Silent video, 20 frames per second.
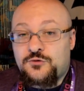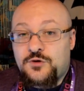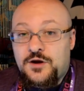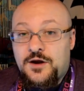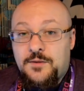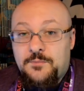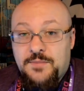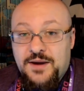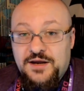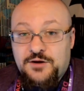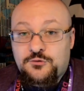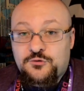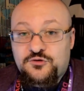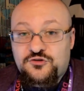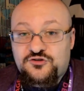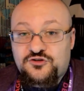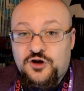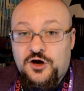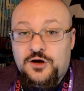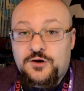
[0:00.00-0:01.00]
micro
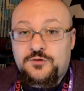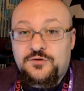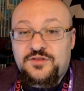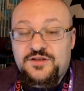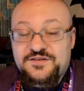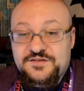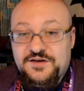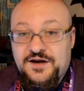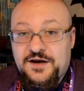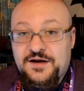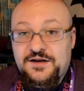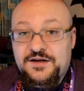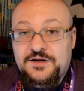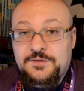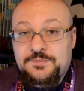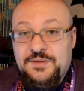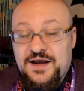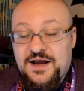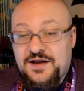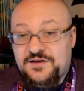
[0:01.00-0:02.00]
solder the tiny
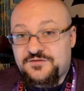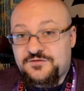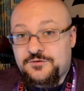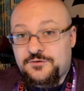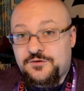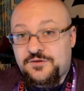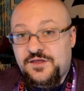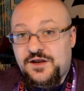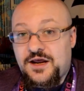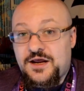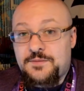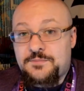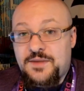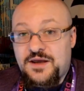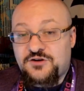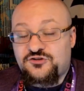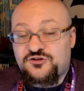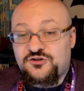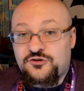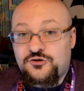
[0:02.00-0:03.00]
capacitor that I had
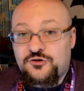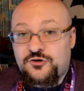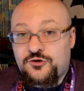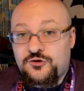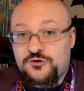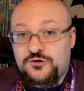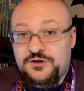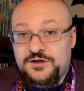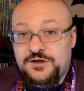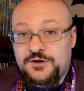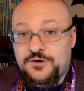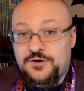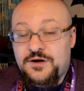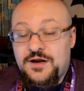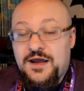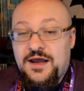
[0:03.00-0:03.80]
mentioned earlier,